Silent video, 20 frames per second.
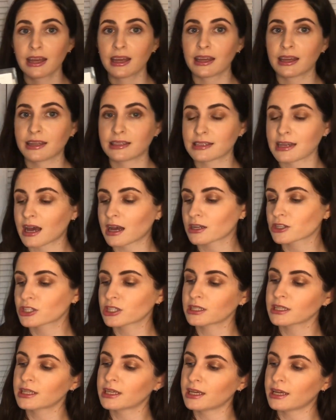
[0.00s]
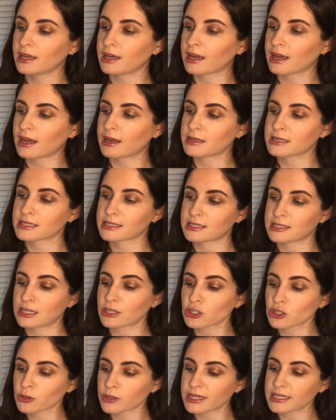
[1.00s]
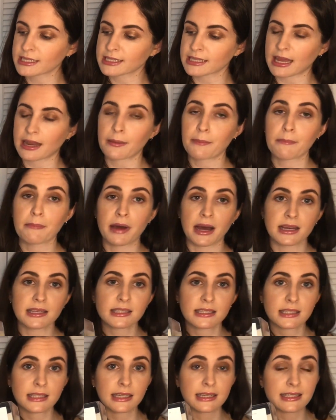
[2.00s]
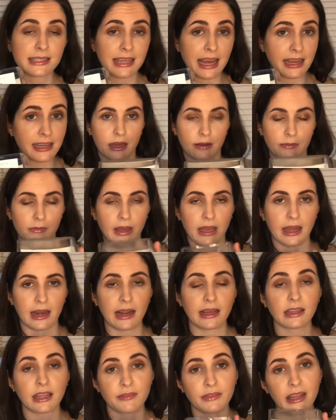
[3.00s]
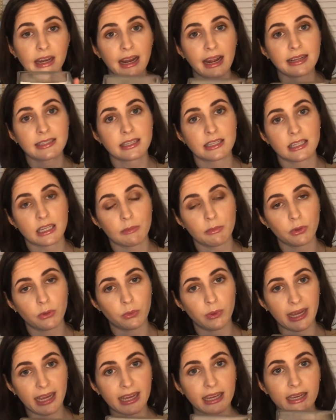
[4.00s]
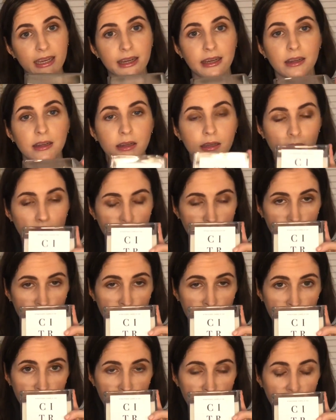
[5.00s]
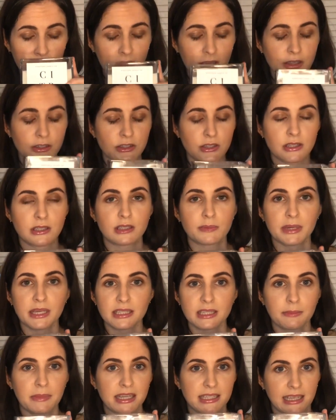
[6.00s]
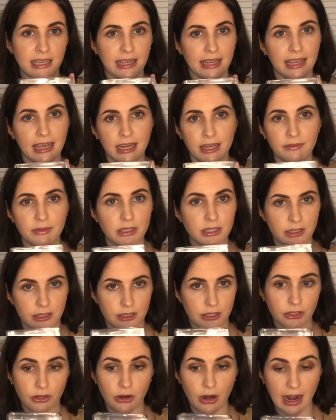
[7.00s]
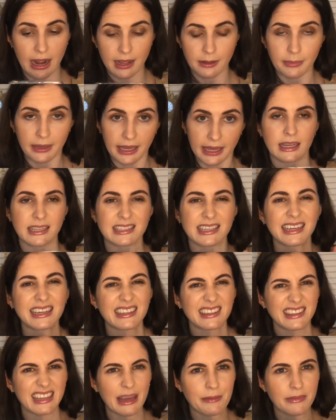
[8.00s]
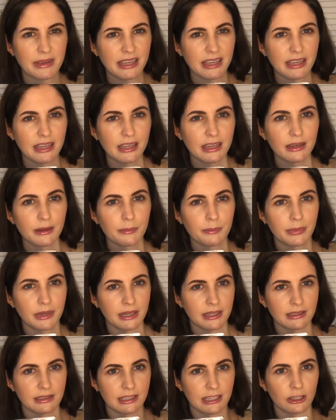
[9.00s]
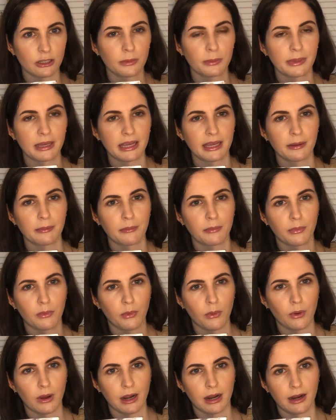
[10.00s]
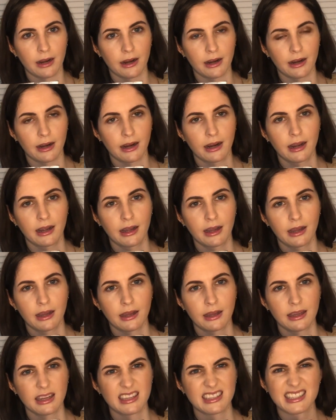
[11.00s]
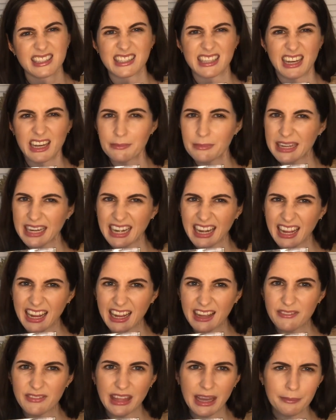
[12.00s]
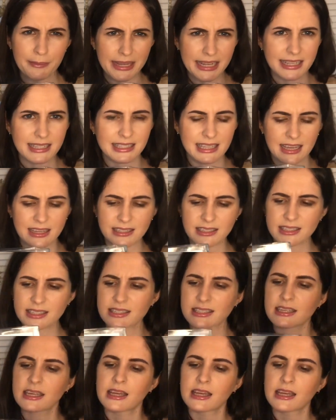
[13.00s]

It's actually a citrus and musk scent, and I love that it has a double wick. It just smells amazing. I can't even describe it. It's like lemon, but a little bit more cinnamony, if that makes sense.